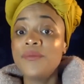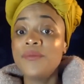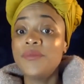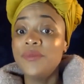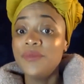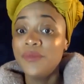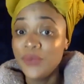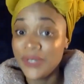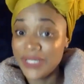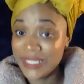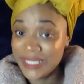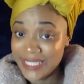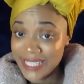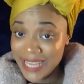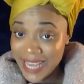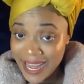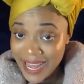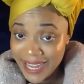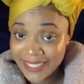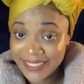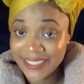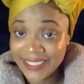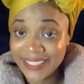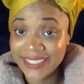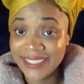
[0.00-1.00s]

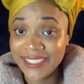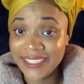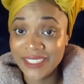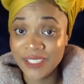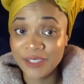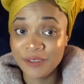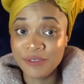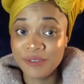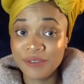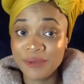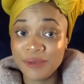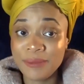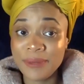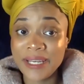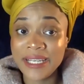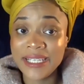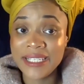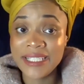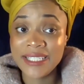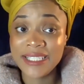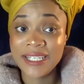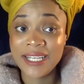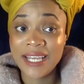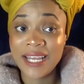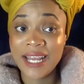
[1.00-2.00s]
redacting the
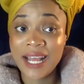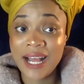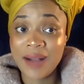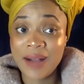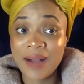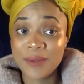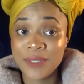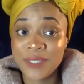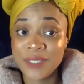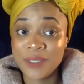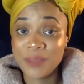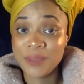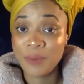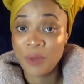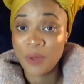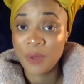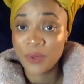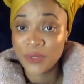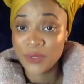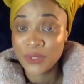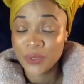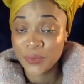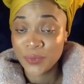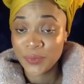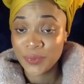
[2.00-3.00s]
information that I was
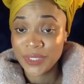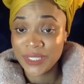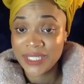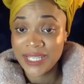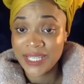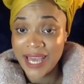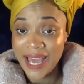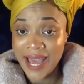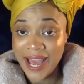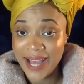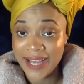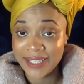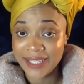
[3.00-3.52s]
supposed to redact.